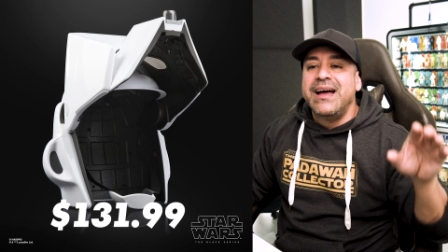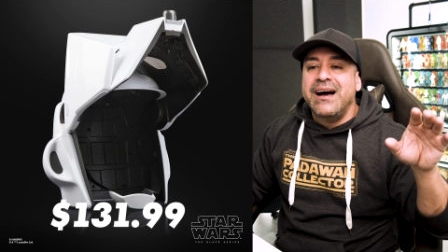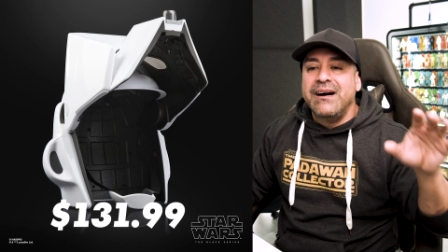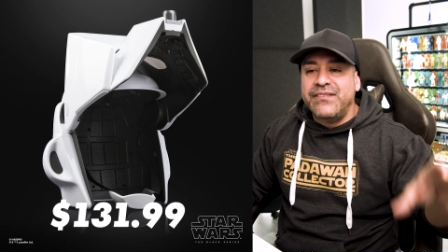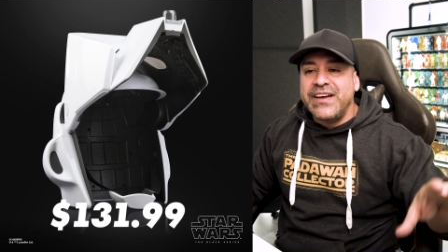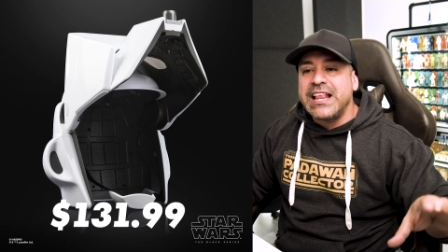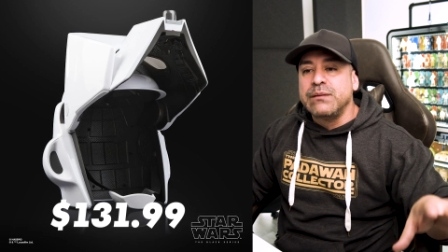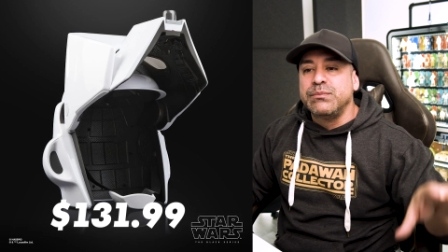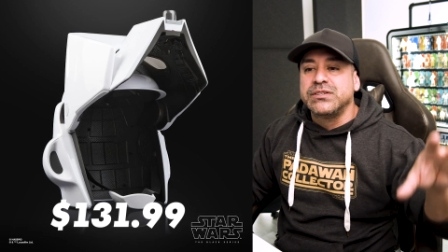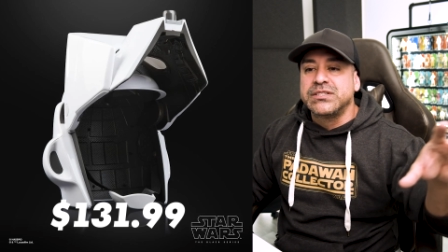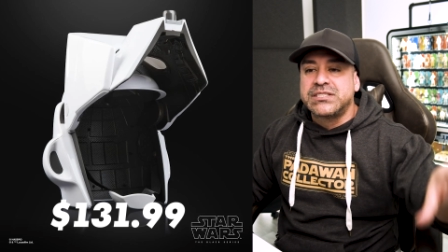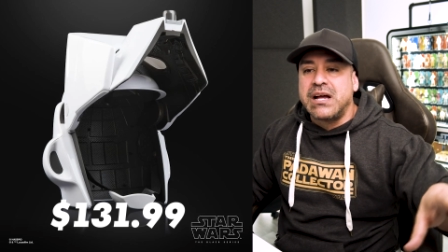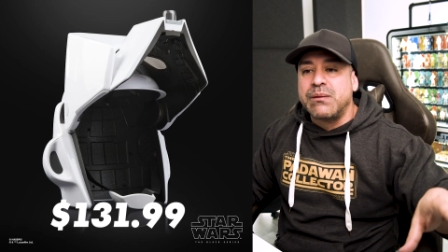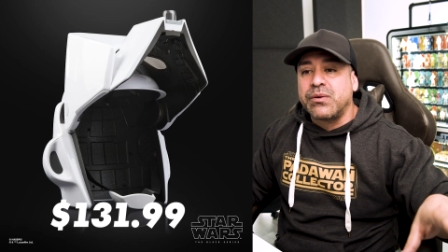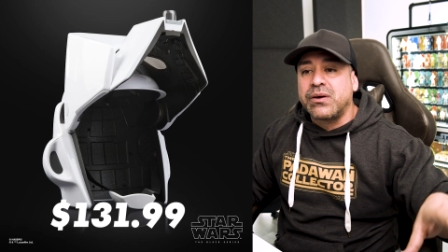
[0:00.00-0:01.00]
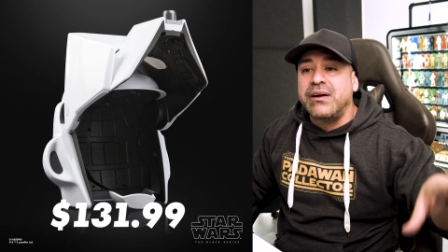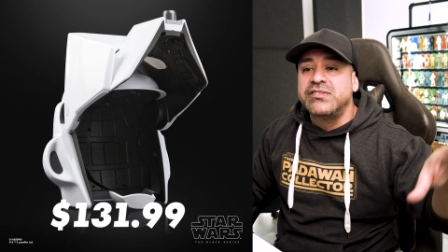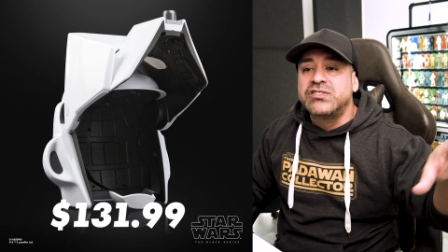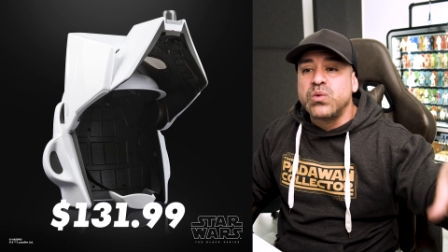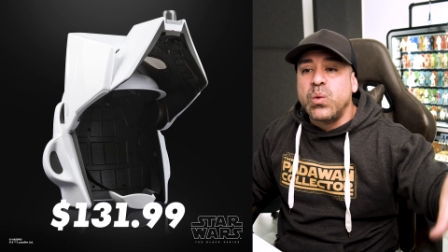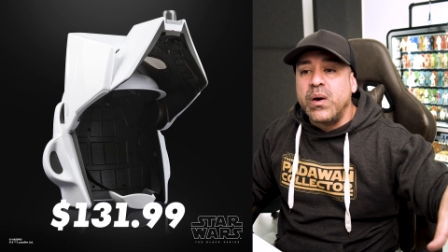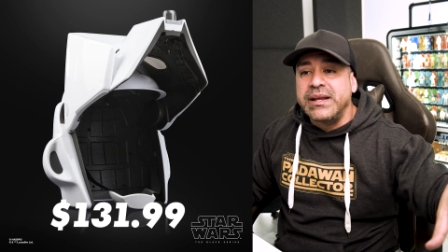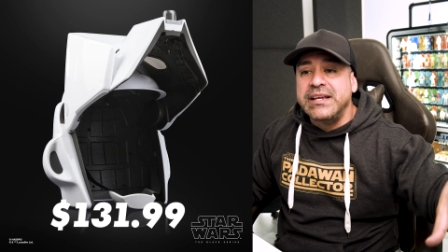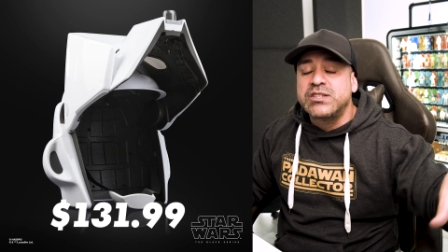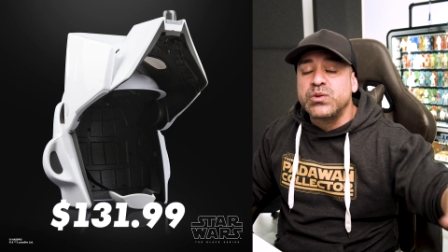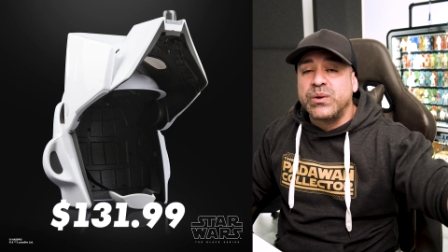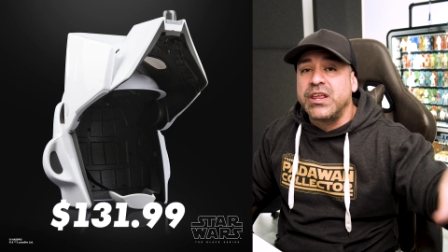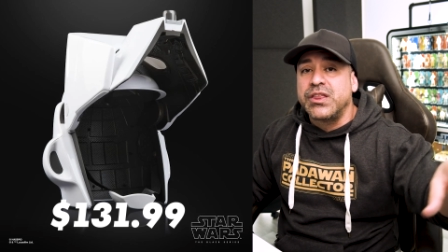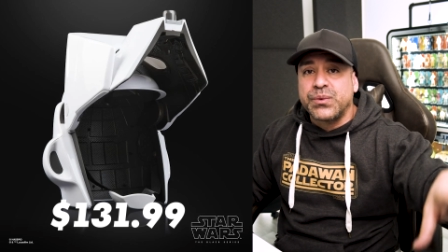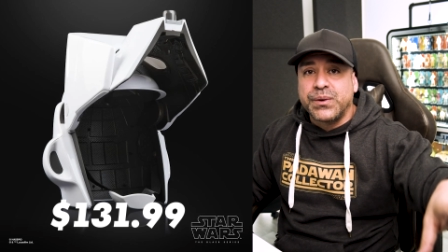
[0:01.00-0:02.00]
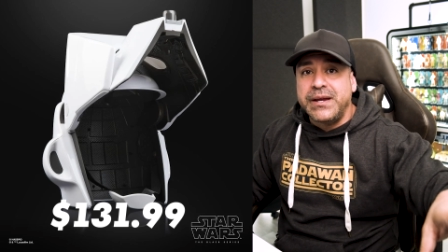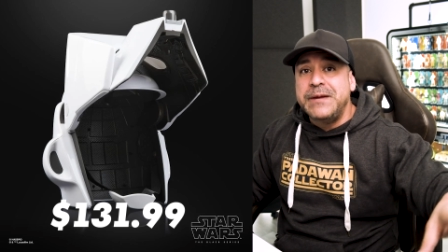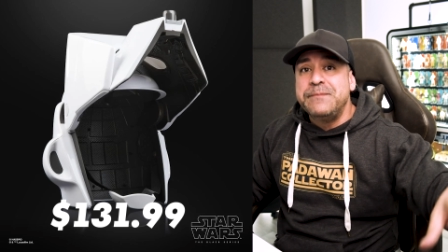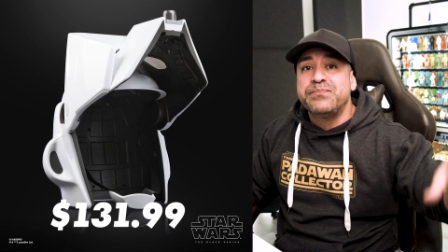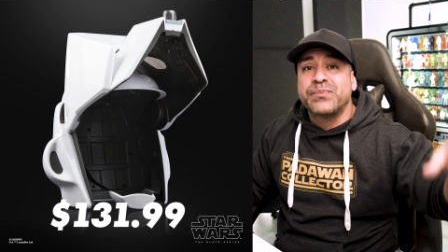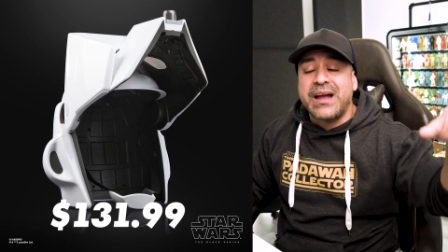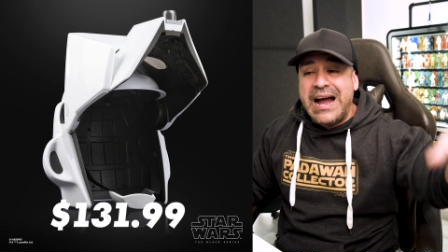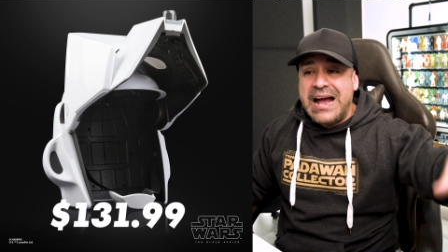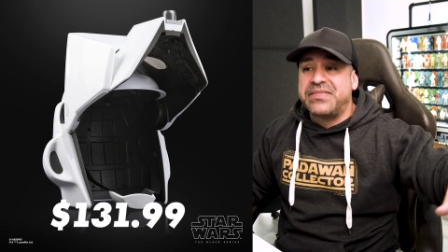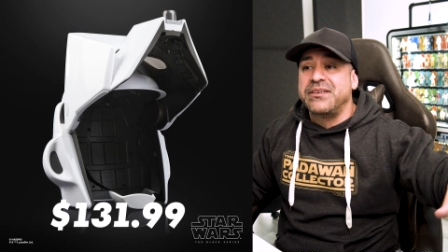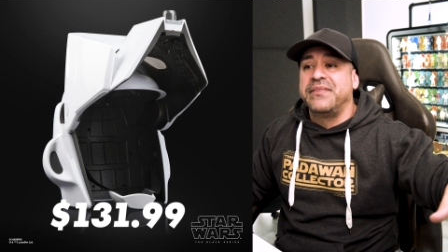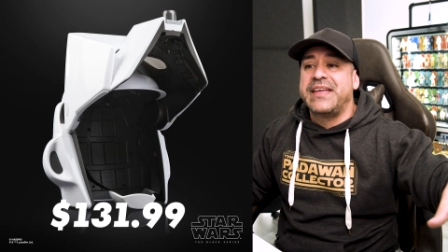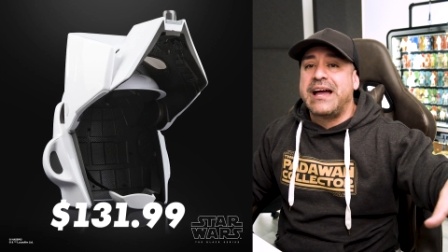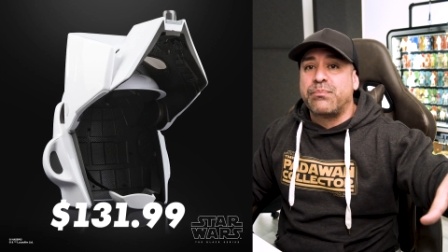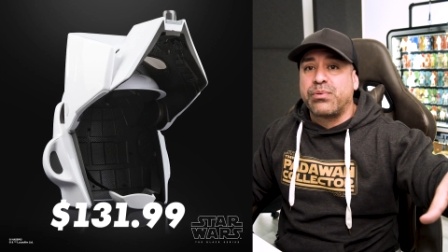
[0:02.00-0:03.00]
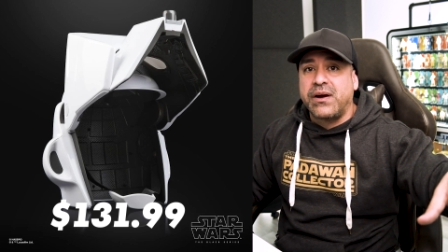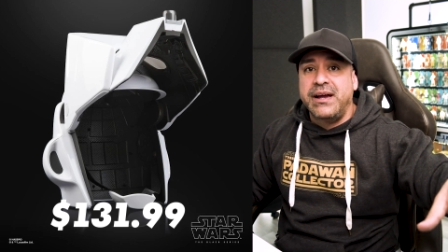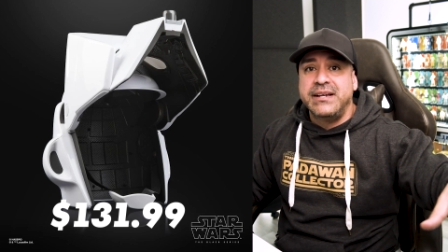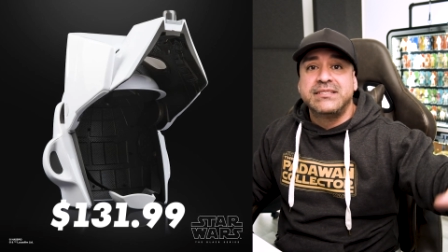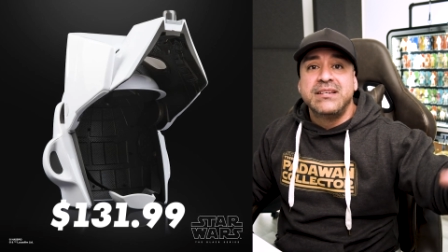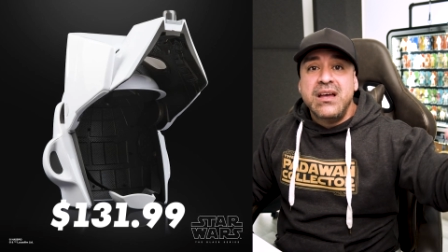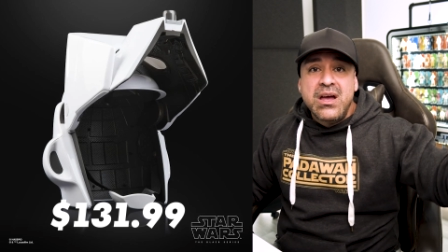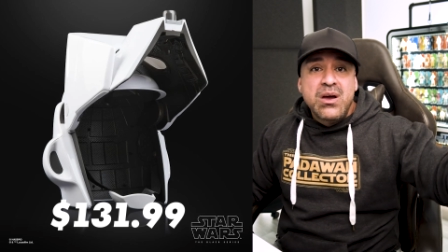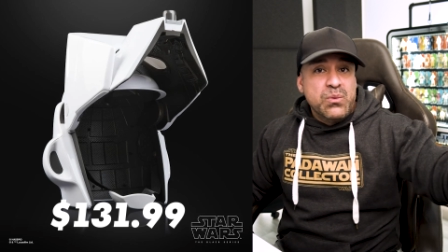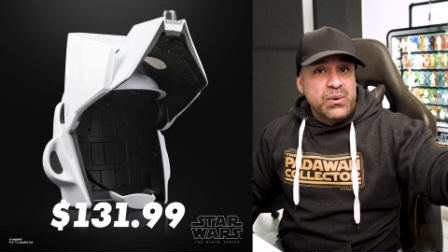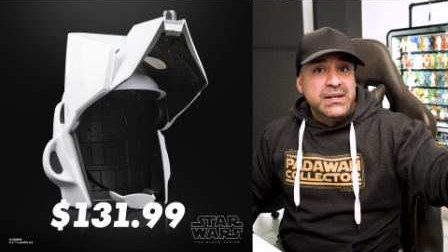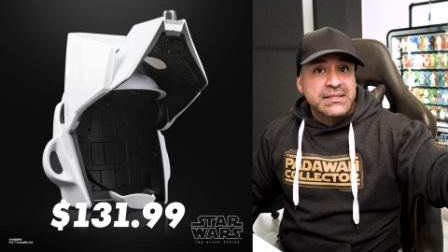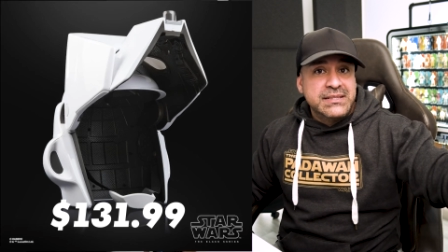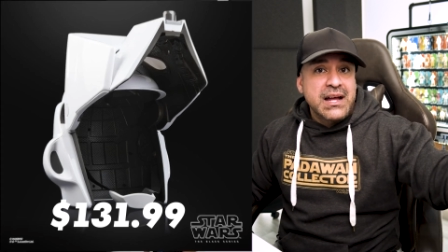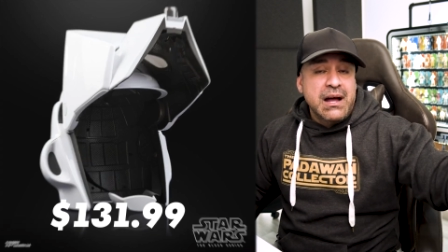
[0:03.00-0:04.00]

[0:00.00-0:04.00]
available summer of 2023. I thought that price was